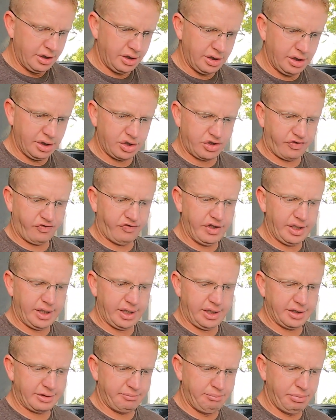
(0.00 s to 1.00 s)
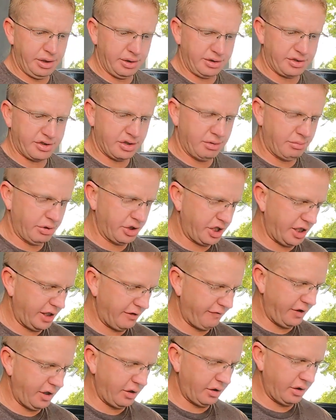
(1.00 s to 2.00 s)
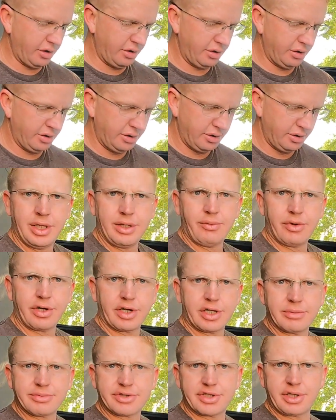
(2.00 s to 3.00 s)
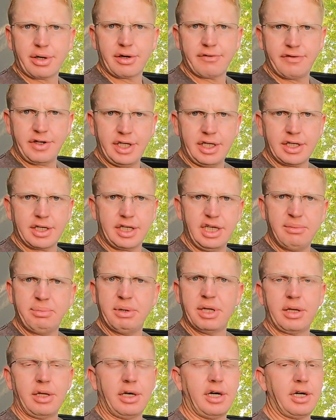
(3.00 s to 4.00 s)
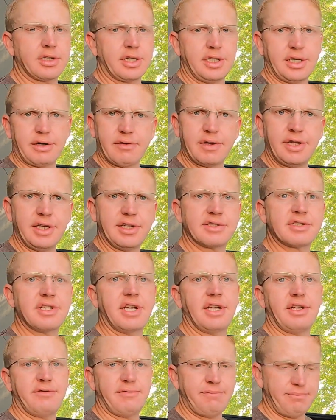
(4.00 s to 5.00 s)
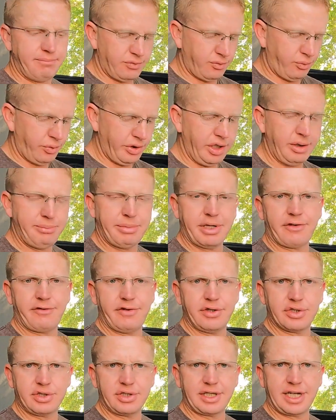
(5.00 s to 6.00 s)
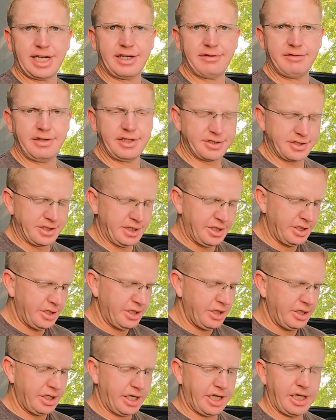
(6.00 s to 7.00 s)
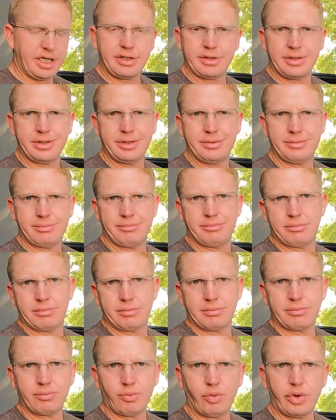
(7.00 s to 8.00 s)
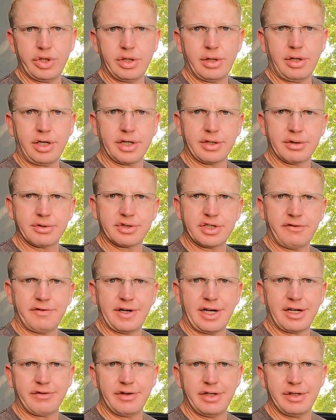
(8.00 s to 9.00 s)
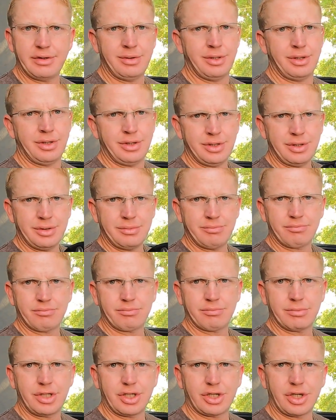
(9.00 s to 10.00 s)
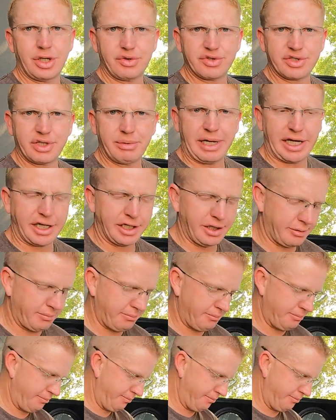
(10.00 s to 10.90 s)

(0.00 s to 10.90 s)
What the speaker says: You can just feel it's built so much heavier. When it comes to your RV and keeping it locked and everything safe, really beneficial to have this. And when you lock yourself out of it, you can always get back in.